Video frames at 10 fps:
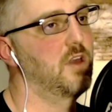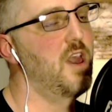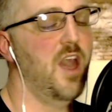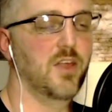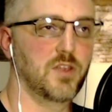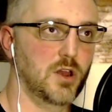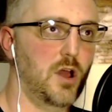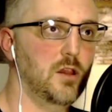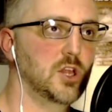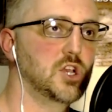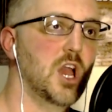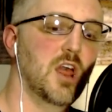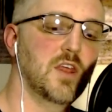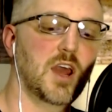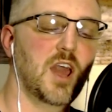and the knowledge
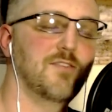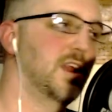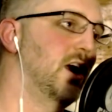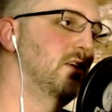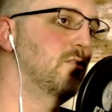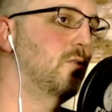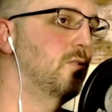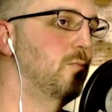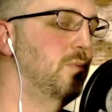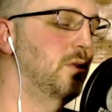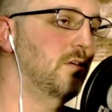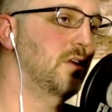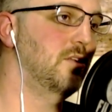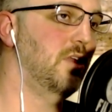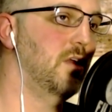that I have an ice cold beer on
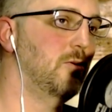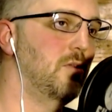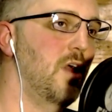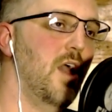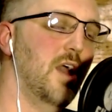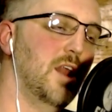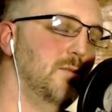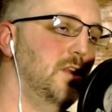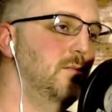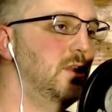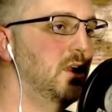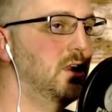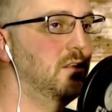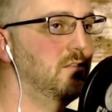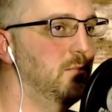the table and I'm going to be
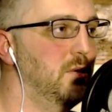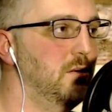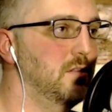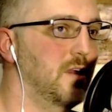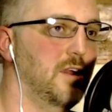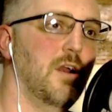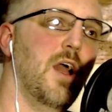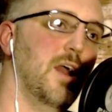taking a sip here or there